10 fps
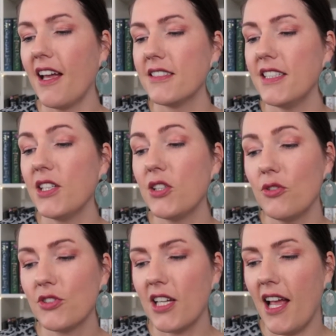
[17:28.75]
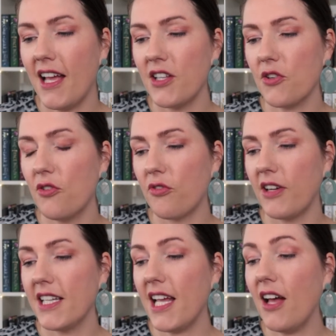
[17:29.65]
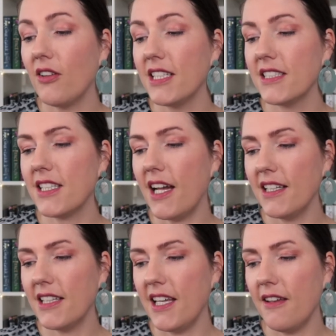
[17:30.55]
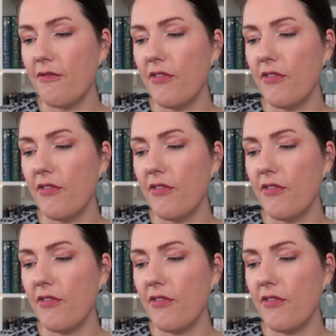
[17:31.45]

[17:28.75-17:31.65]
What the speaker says: She closed her hand over it, held it tightly,